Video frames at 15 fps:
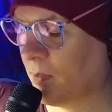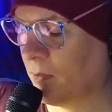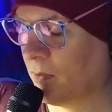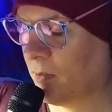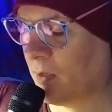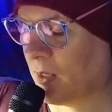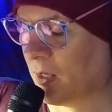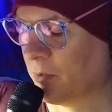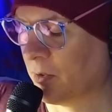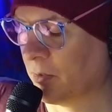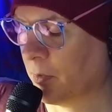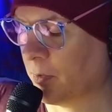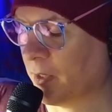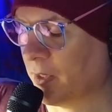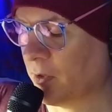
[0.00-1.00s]
I
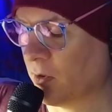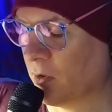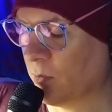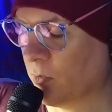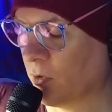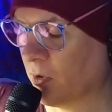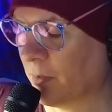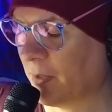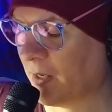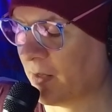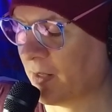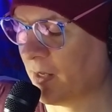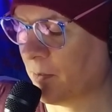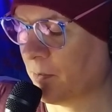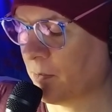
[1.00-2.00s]
probably know more about
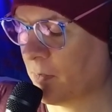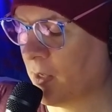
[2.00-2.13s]
them